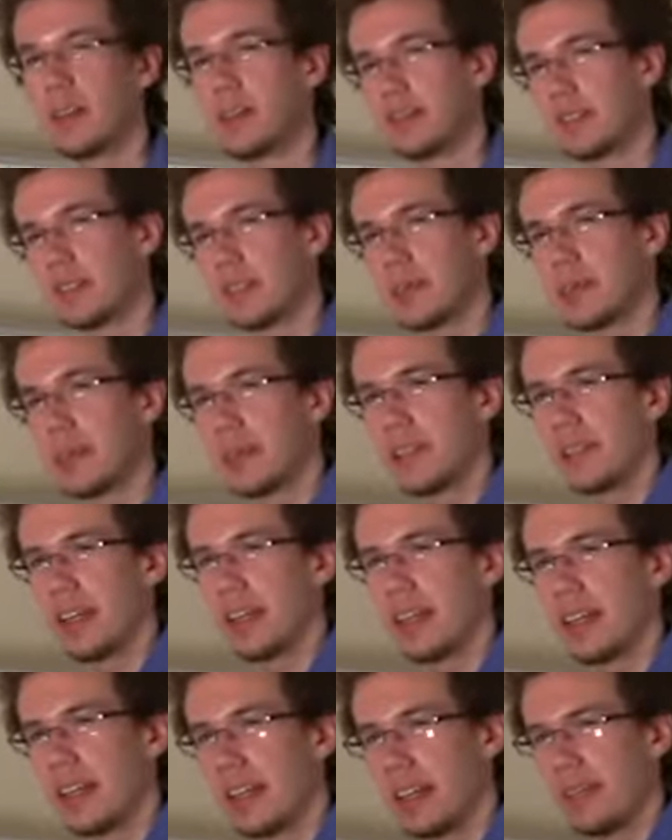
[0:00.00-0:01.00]
notes to
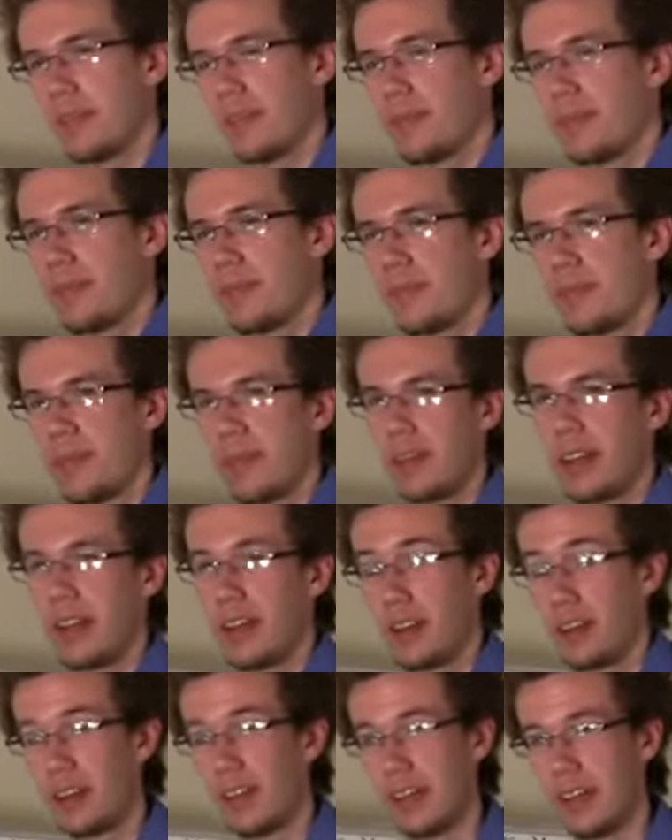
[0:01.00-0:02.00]
play.
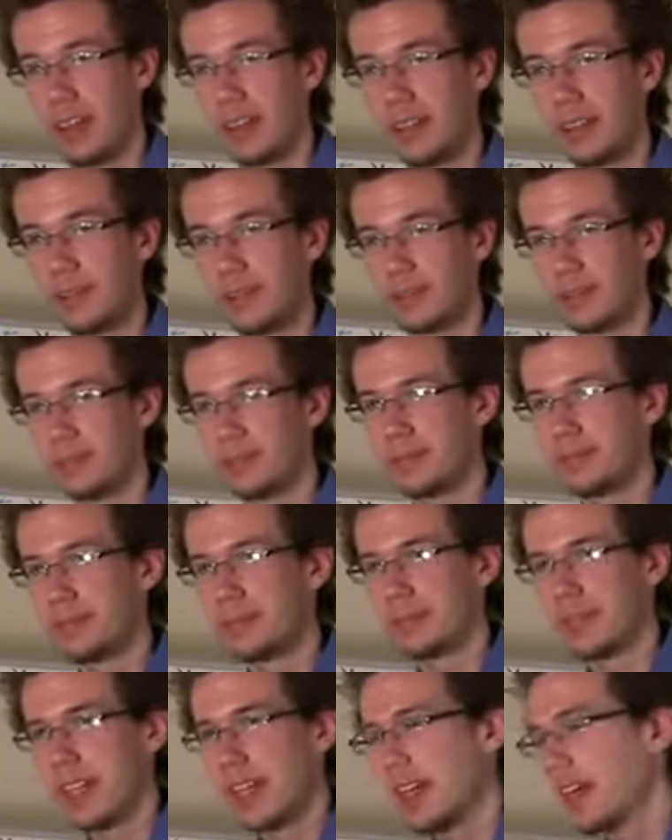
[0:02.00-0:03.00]
Okay?
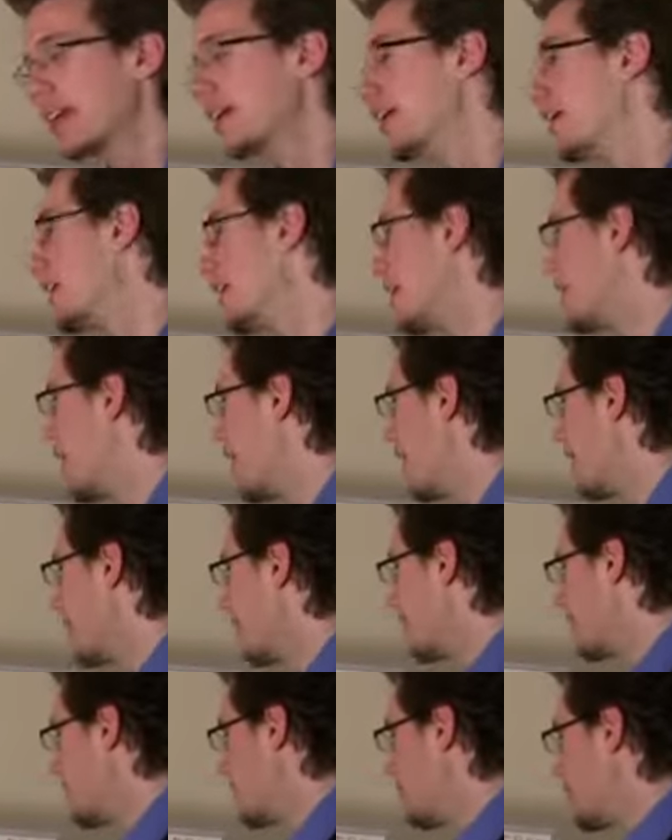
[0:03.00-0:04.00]

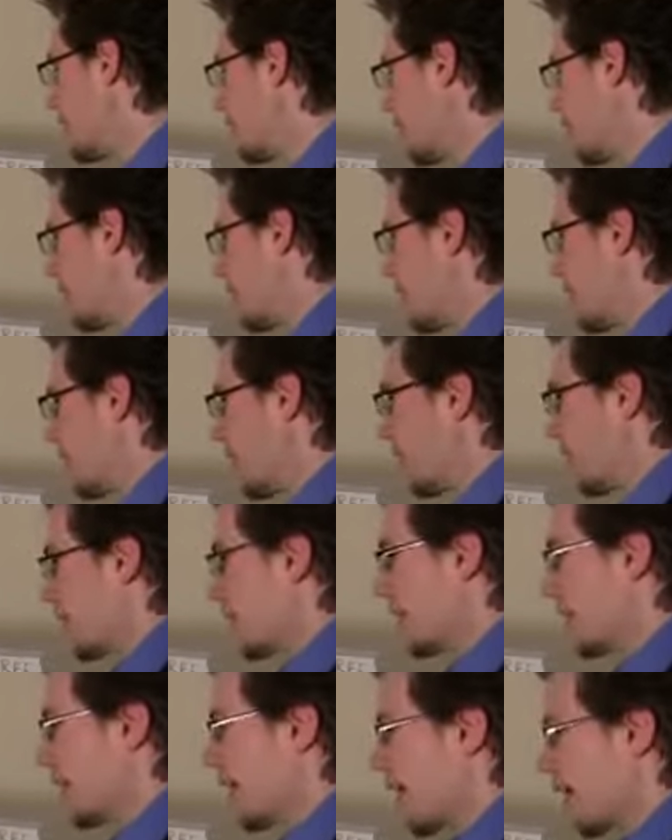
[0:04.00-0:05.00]
Now,
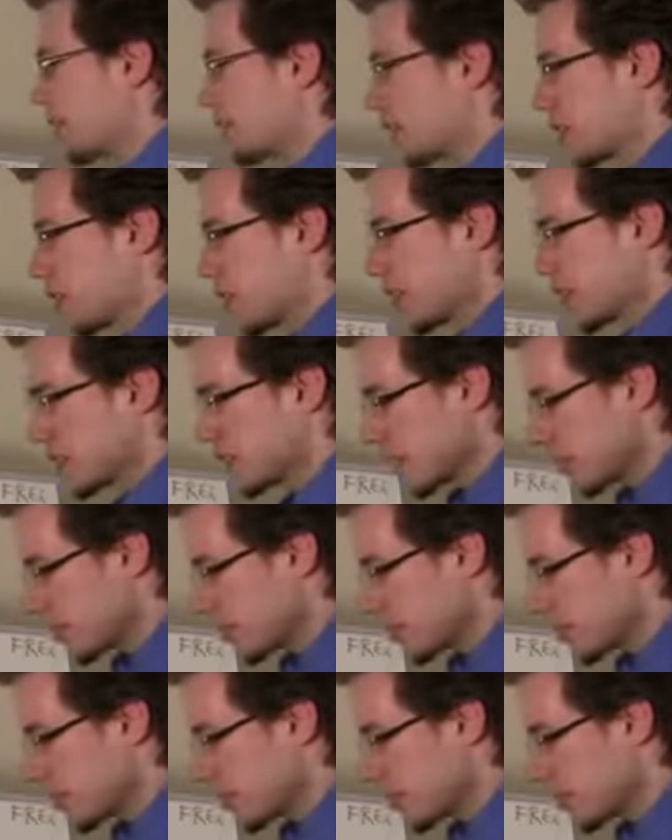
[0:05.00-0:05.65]
they have to go on